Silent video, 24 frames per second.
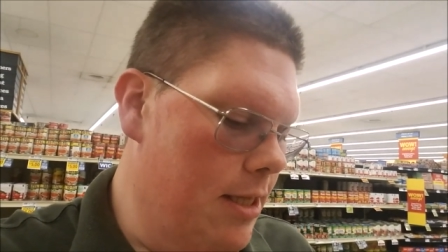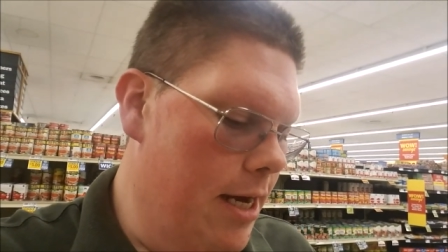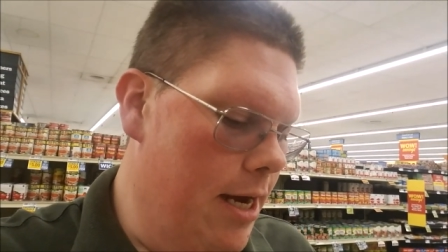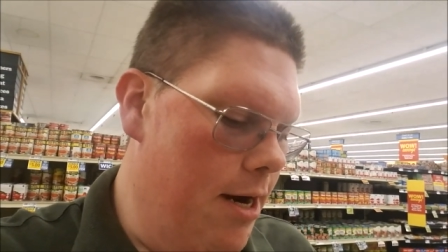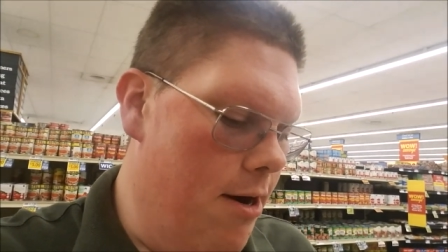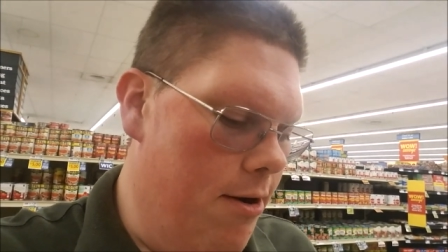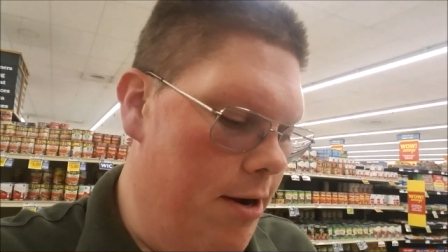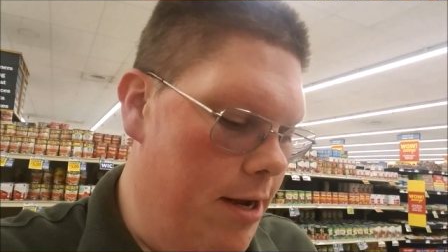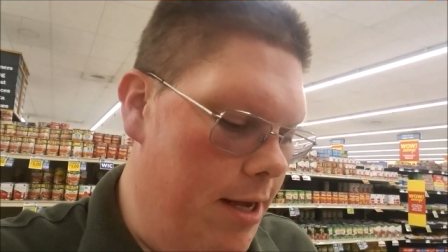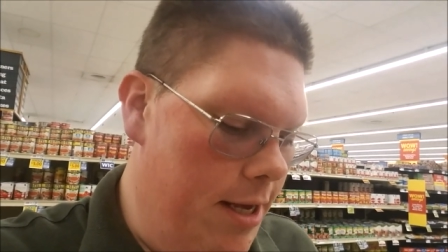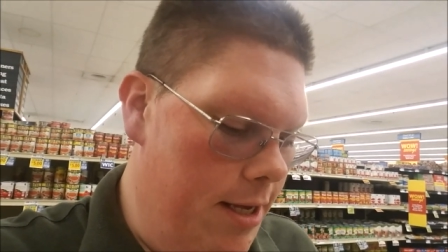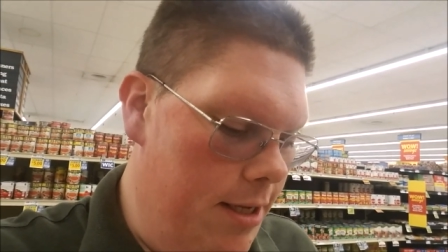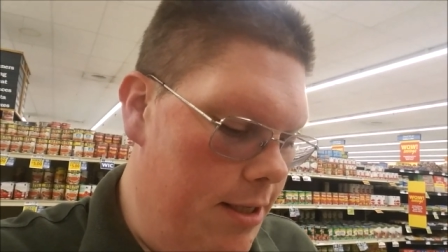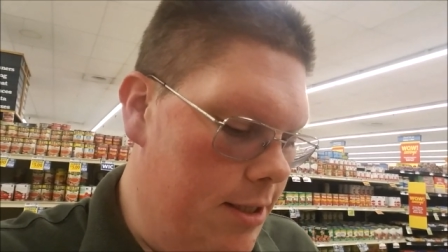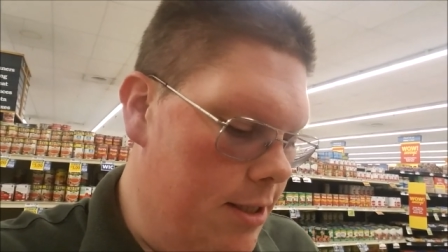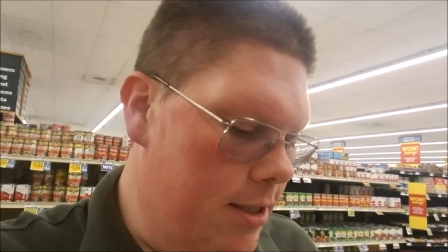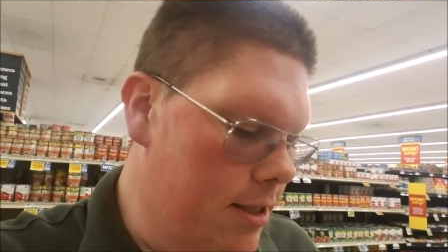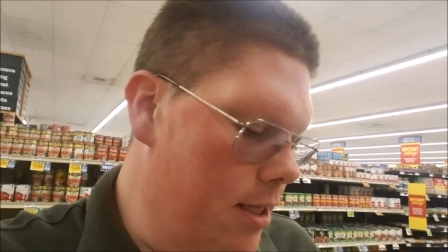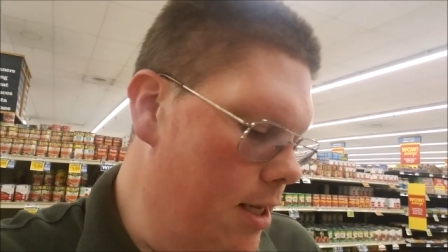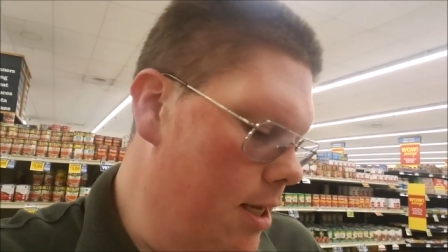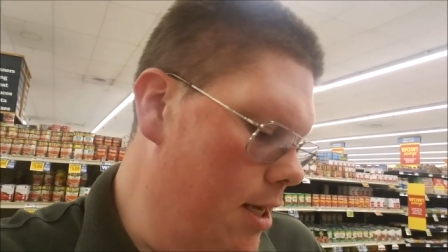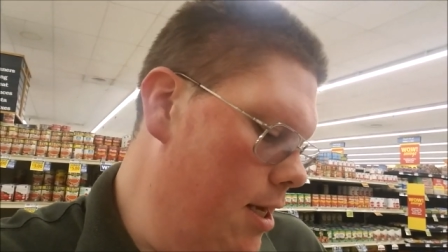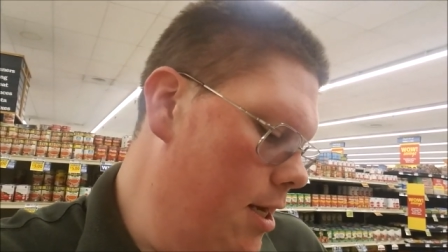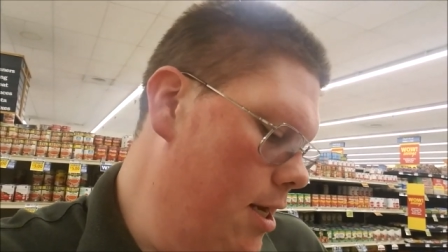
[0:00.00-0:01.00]
There
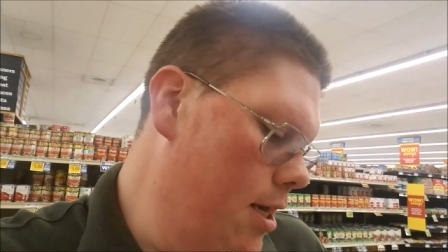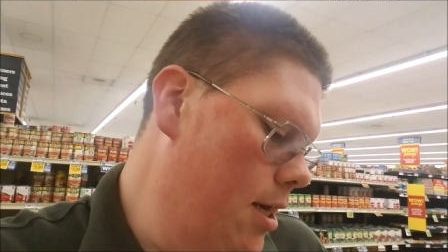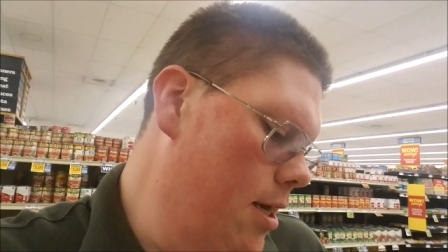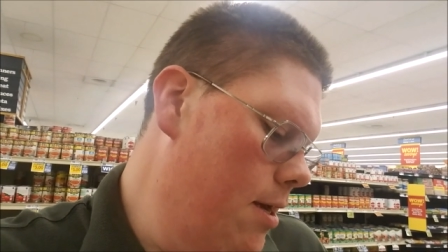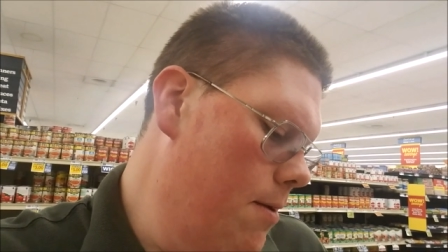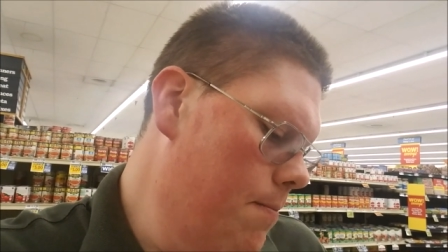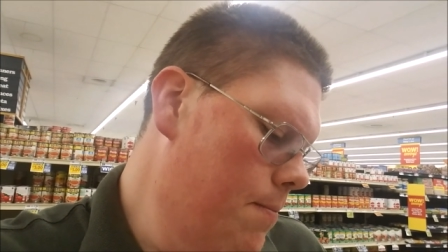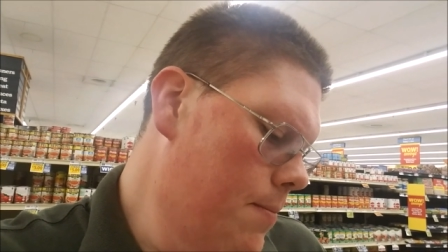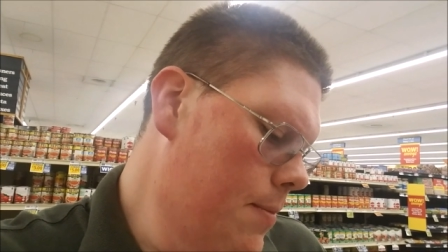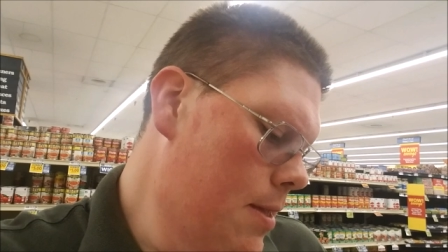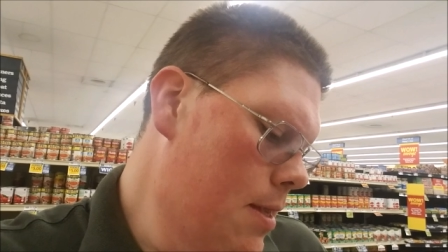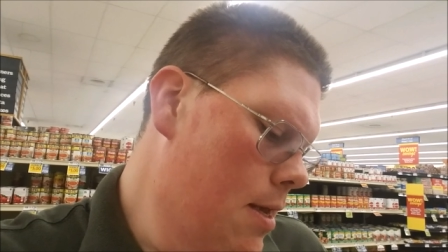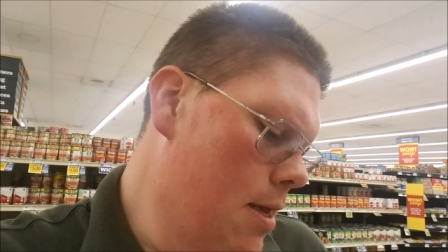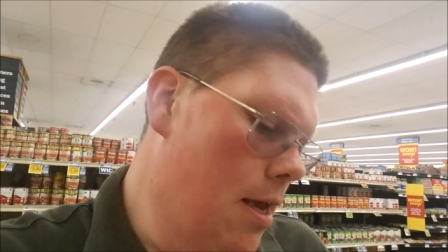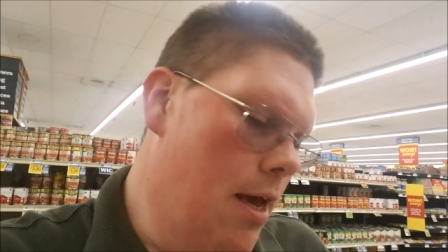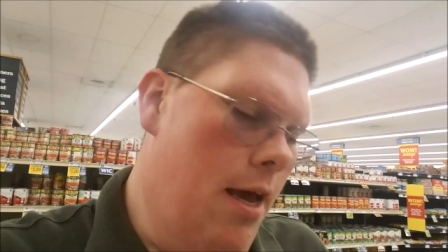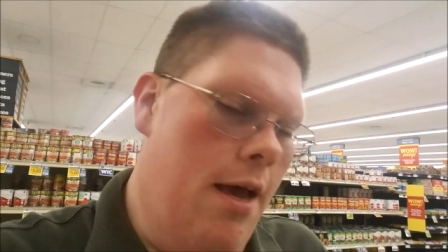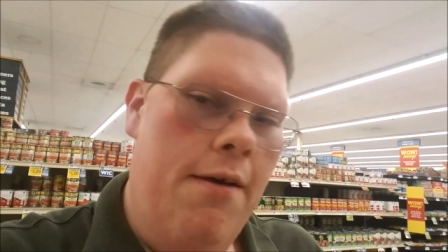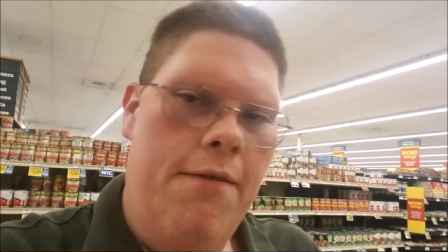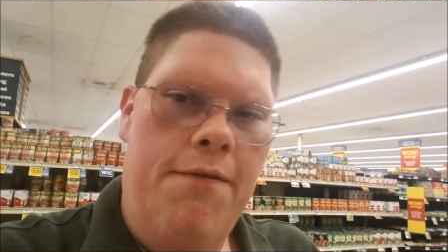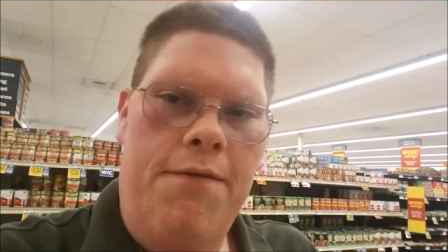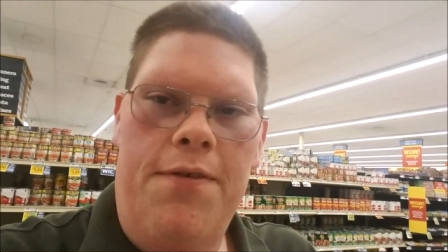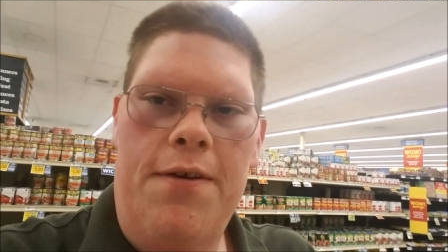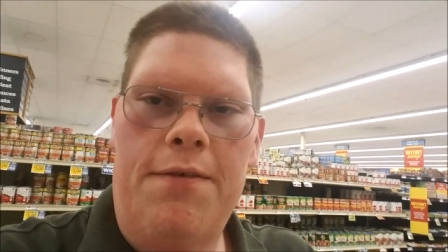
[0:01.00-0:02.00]
is the
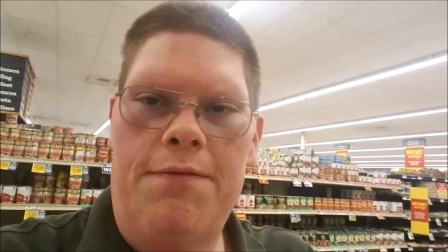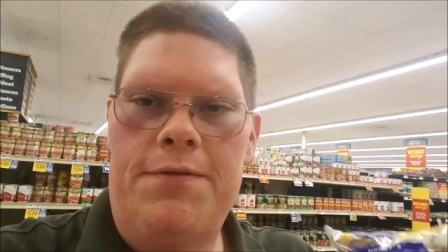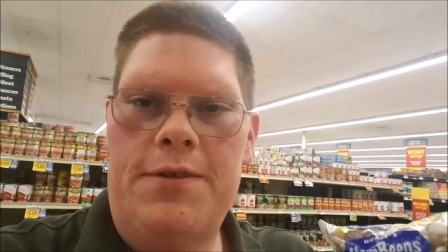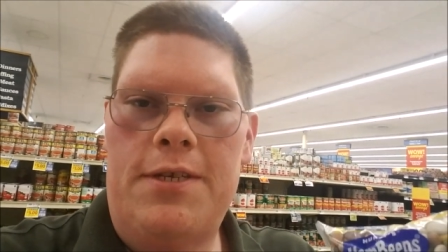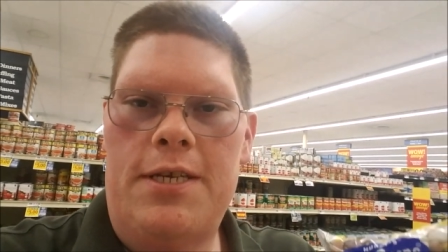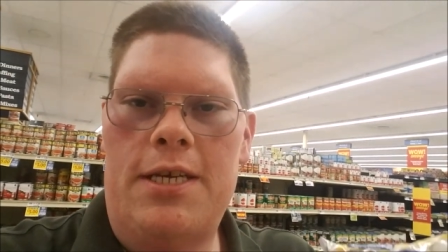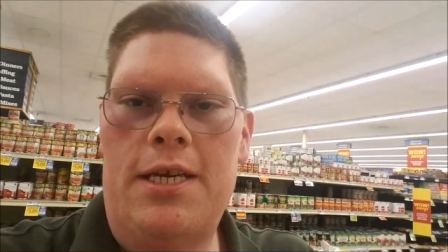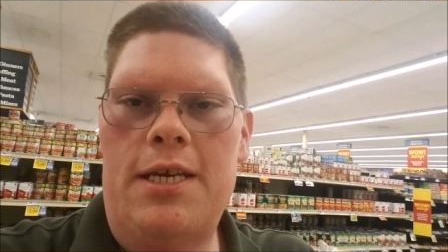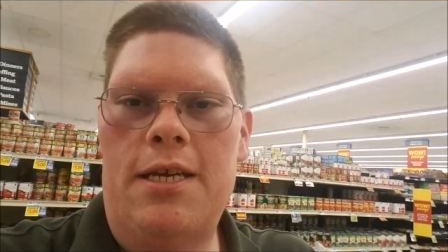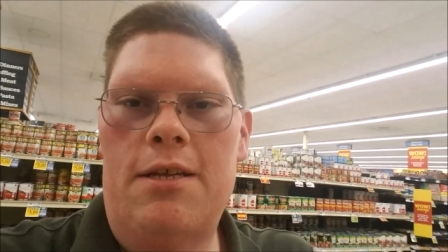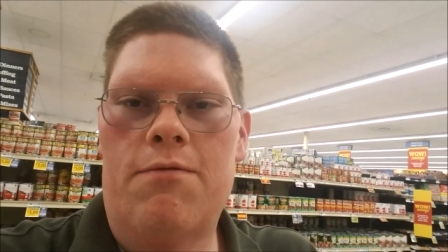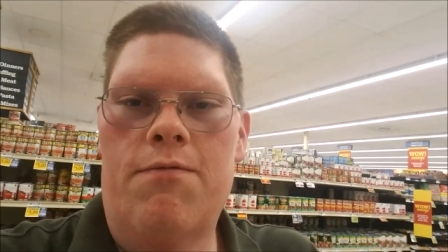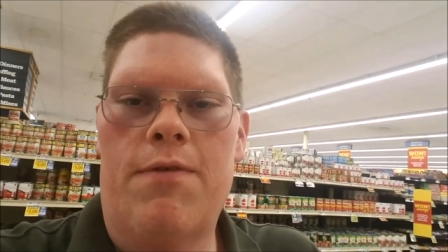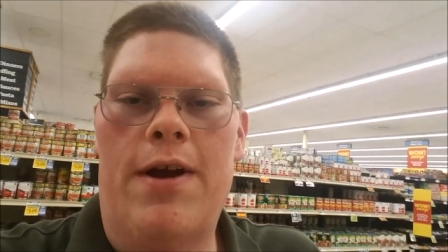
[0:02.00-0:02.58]
15